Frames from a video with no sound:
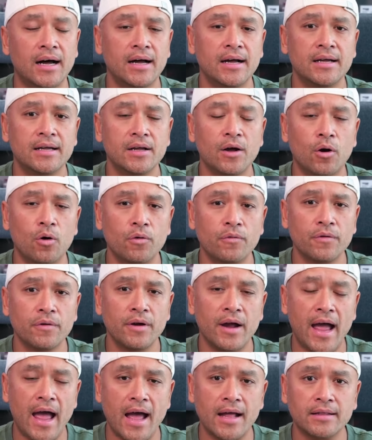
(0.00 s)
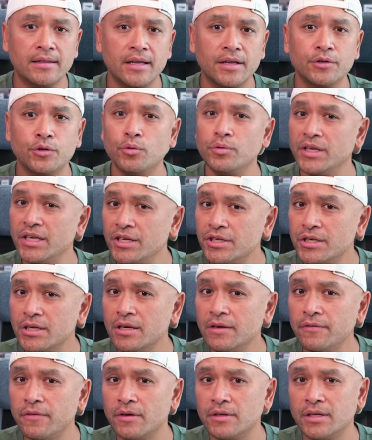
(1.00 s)
over at
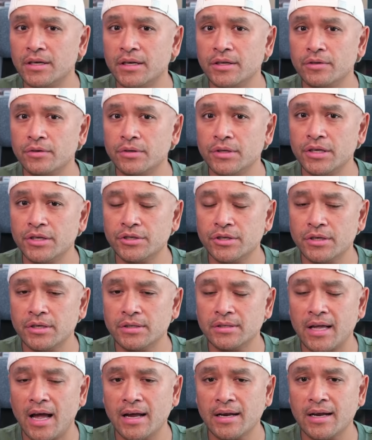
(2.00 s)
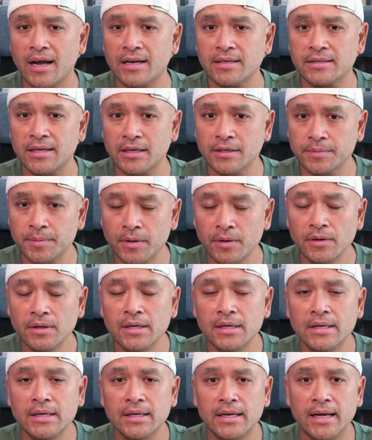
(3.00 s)
Indonesia for the Indonesia Diecast Expo
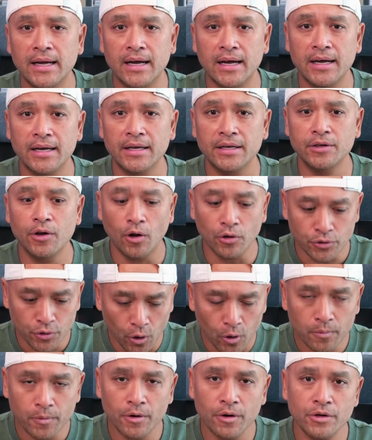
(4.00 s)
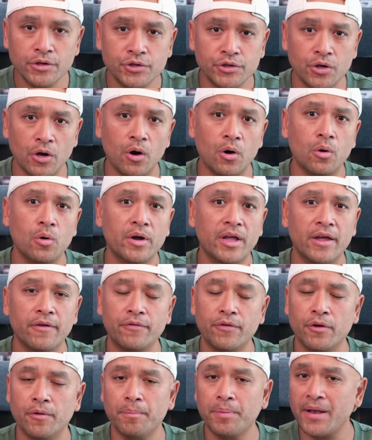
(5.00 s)
in October. So
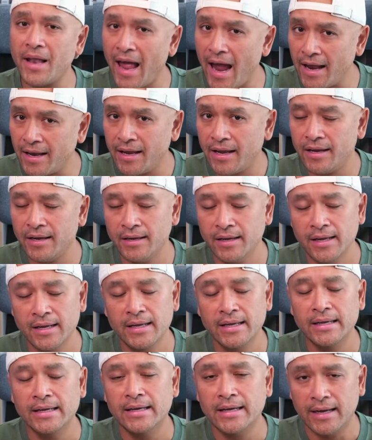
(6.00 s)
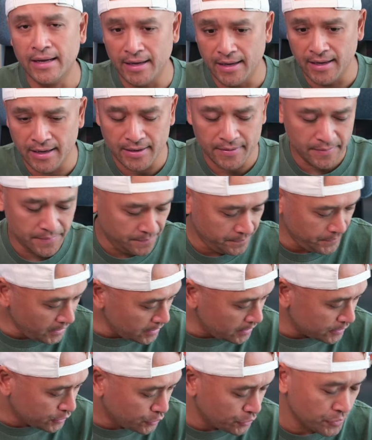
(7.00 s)
if you're planning
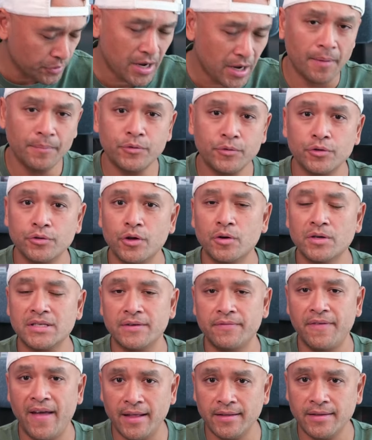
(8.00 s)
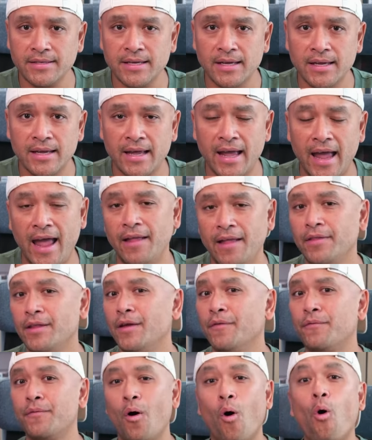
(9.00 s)
to come to those events, and
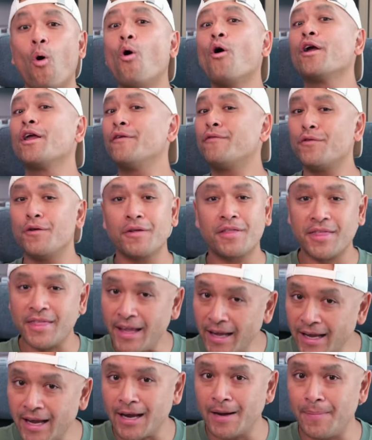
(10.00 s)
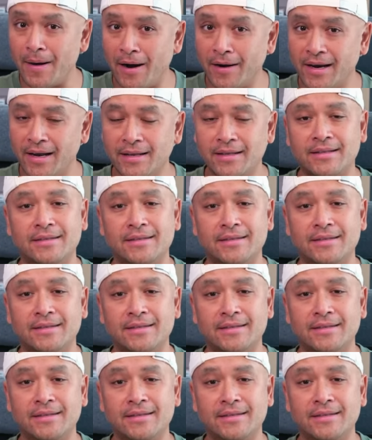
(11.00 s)
if you're thinking about it,